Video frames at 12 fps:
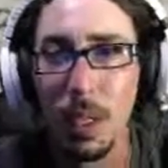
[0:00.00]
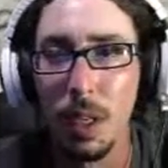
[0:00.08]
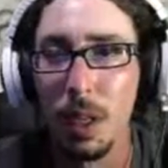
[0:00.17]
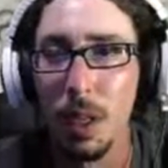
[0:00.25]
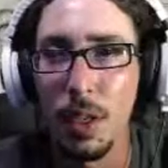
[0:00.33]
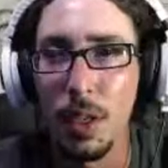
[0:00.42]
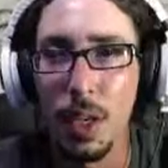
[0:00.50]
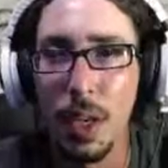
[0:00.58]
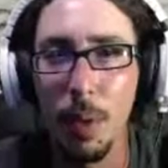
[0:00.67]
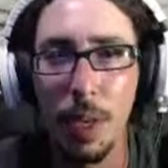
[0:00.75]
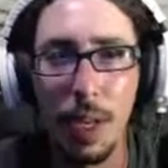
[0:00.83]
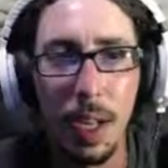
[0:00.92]
Alright, so now
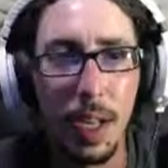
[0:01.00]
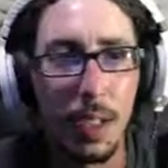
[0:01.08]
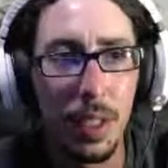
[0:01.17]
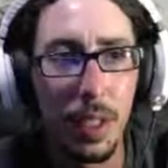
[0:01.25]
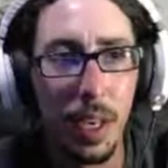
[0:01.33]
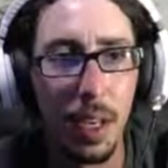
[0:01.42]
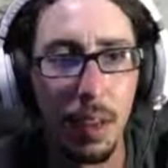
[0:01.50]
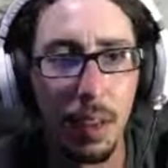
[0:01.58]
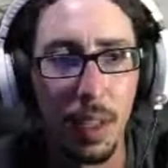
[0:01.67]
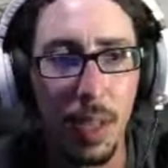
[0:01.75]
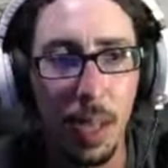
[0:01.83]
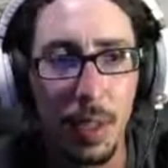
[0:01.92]
we're going to actually get into the
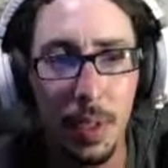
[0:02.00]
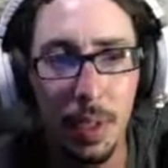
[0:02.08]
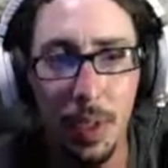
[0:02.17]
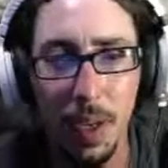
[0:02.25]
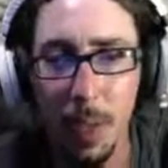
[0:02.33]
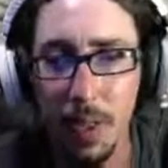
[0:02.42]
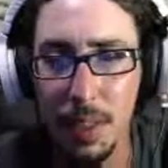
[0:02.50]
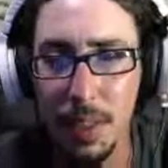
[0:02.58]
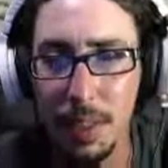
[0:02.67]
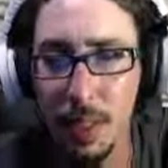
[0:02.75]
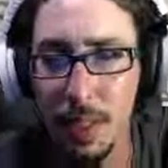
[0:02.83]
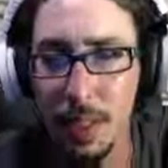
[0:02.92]
games that have come out since
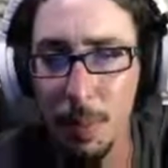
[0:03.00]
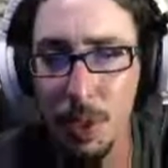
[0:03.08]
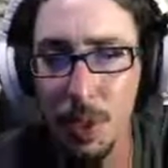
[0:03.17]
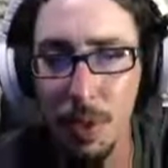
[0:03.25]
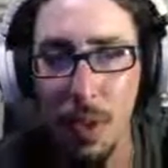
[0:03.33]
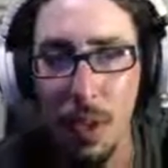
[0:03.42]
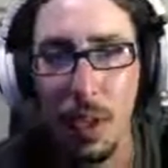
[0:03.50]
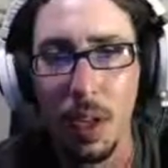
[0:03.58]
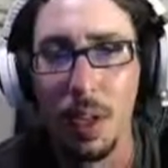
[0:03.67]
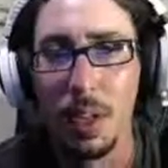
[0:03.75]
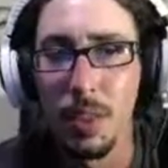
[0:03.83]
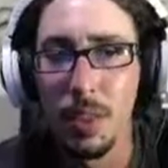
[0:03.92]
the last episode.
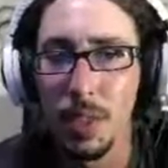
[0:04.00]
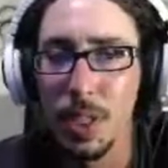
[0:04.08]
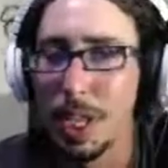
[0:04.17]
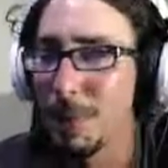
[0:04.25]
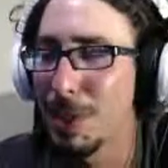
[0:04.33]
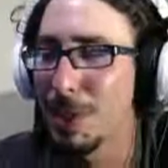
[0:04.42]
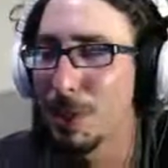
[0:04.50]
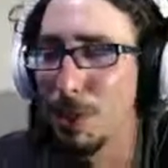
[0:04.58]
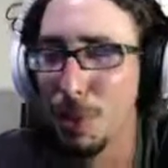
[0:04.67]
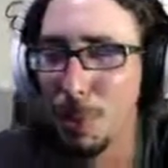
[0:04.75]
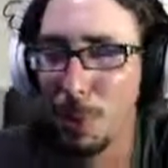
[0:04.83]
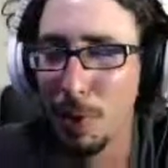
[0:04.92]
This first game is called
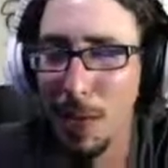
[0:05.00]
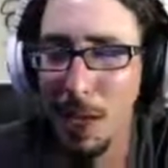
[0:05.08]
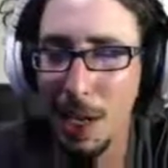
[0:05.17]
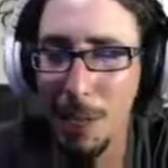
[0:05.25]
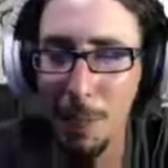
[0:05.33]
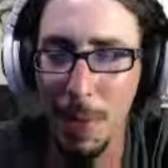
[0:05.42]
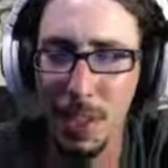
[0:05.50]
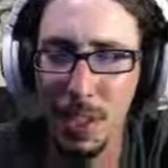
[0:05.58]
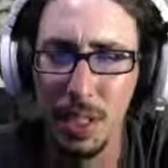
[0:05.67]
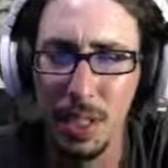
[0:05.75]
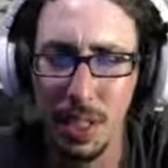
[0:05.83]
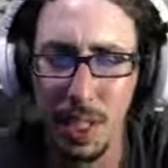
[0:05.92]
Super Kane
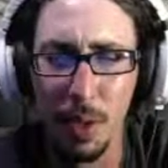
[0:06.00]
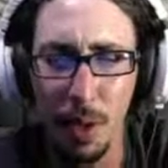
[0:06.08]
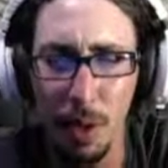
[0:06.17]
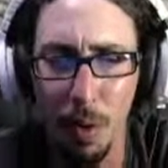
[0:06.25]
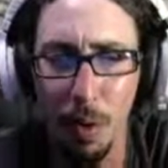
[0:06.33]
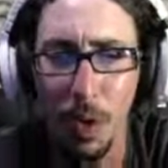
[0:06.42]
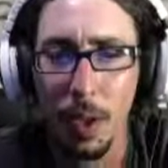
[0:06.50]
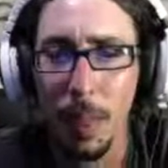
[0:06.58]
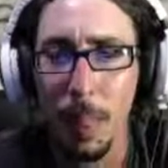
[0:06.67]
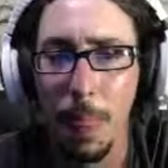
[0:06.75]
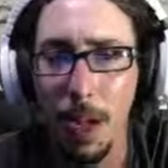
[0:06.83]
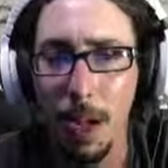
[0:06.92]
Magic Zero.
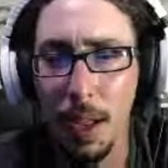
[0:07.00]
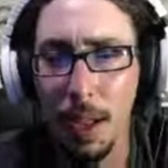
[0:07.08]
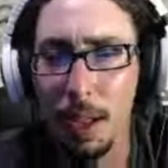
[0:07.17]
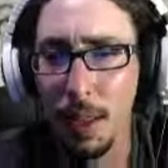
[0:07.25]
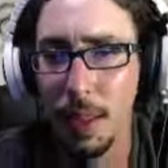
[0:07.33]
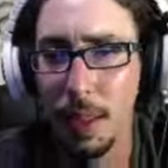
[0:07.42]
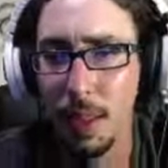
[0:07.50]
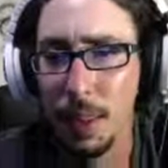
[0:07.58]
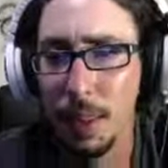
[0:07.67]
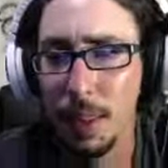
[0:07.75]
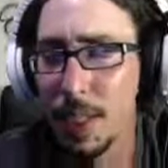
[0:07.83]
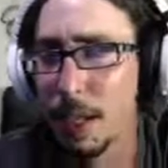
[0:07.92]

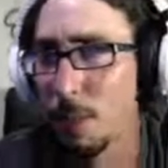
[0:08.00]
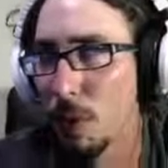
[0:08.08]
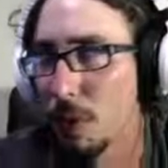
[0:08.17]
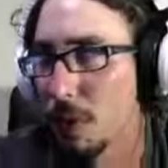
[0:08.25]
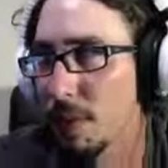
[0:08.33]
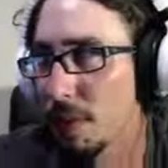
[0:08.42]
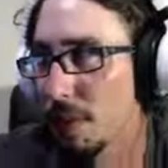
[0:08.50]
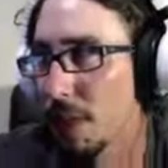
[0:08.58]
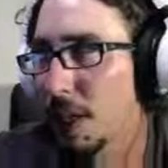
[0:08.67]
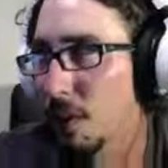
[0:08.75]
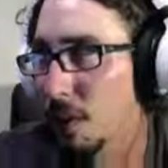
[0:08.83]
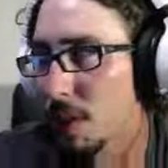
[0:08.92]
This game looks and
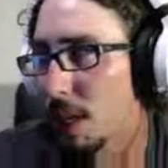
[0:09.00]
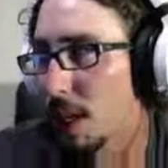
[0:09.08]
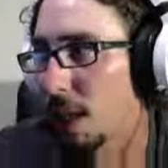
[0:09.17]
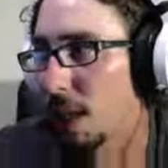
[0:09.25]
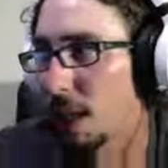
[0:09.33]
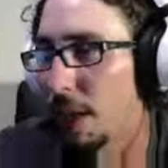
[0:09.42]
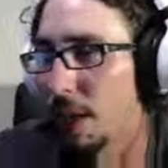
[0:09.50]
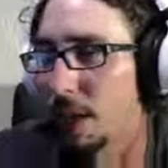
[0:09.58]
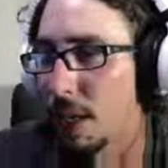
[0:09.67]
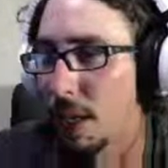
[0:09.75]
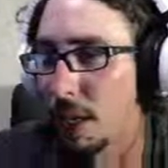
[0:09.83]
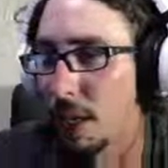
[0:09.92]
feels a lot
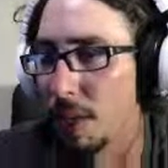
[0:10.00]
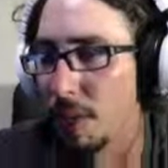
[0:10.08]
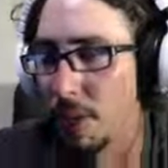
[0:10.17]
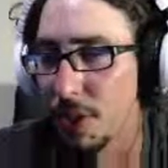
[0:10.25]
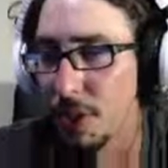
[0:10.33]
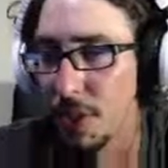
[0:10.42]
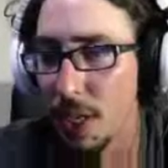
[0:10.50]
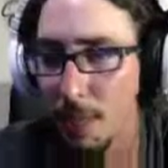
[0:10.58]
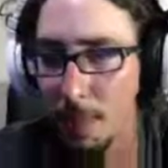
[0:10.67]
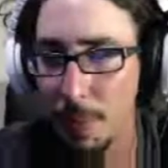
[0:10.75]
like Adventure Time.